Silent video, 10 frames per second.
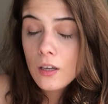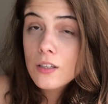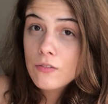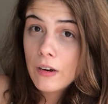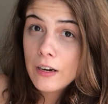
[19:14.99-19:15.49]

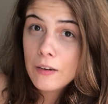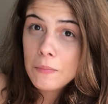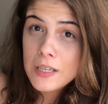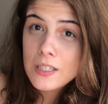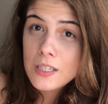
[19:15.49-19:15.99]
It's very
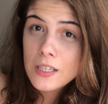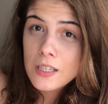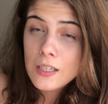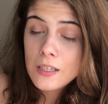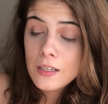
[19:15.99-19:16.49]

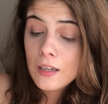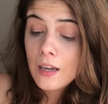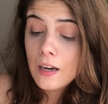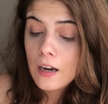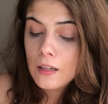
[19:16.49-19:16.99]
messy
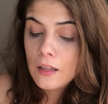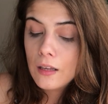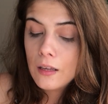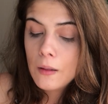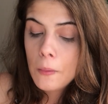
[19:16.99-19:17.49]
and
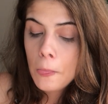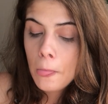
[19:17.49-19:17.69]
ugly.